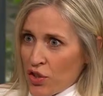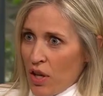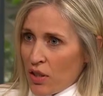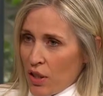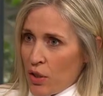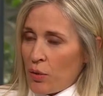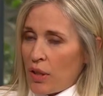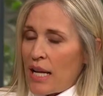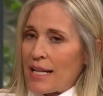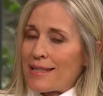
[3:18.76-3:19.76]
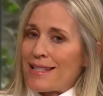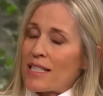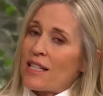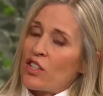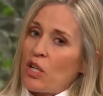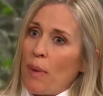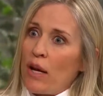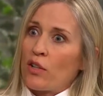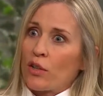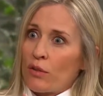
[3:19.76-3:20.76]
on gluten, this is actually
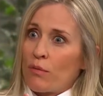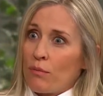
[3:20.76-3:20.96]
about your